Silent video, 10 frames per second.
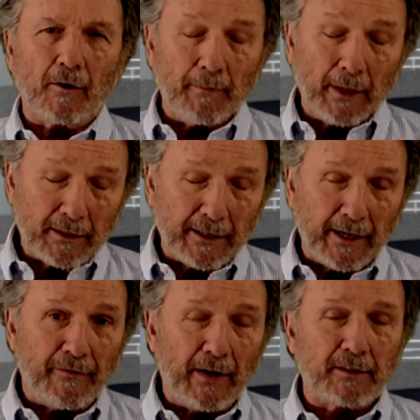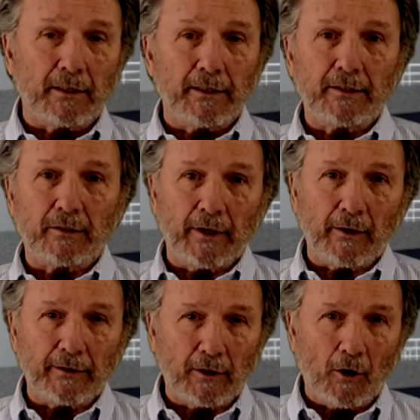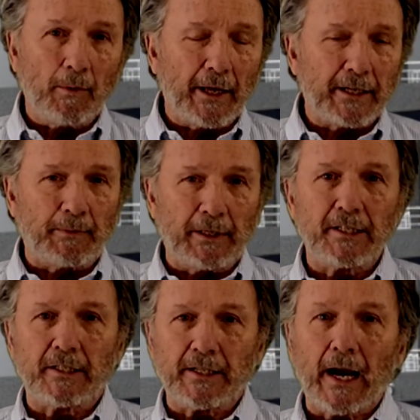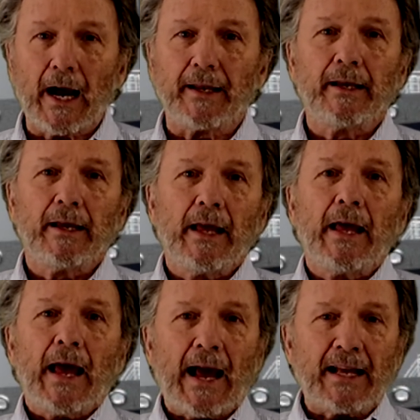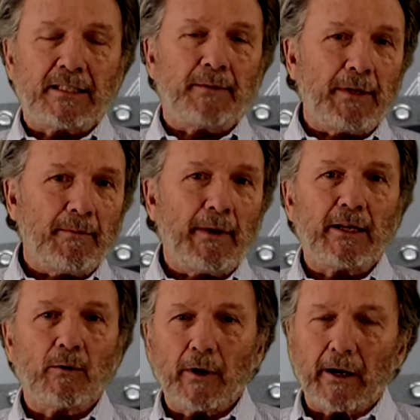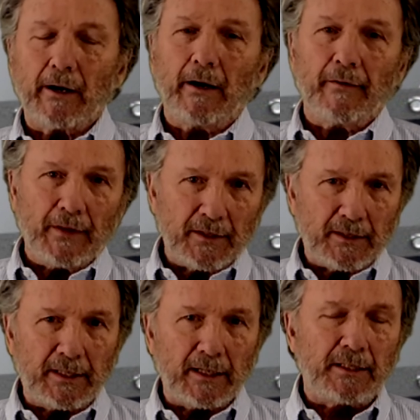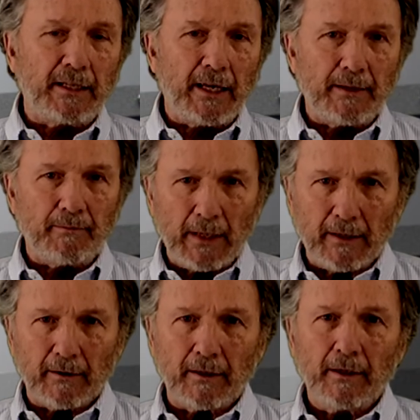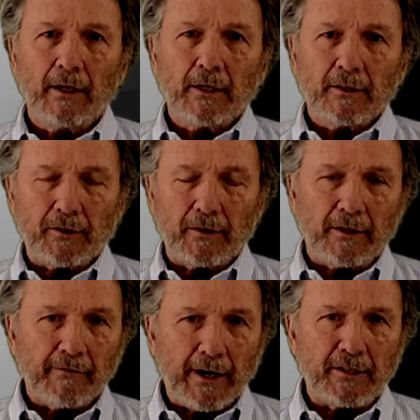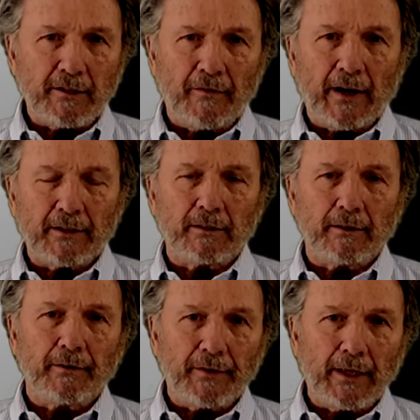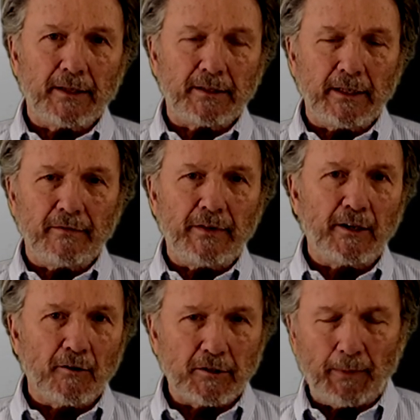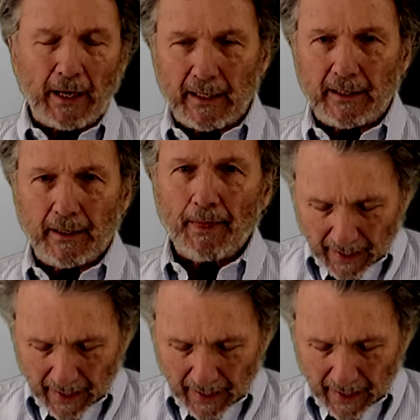or military vessel into a global expedition yacht has to be made aware of this sixty-eight meter search and rescue vessel that is in Vigo, Spain.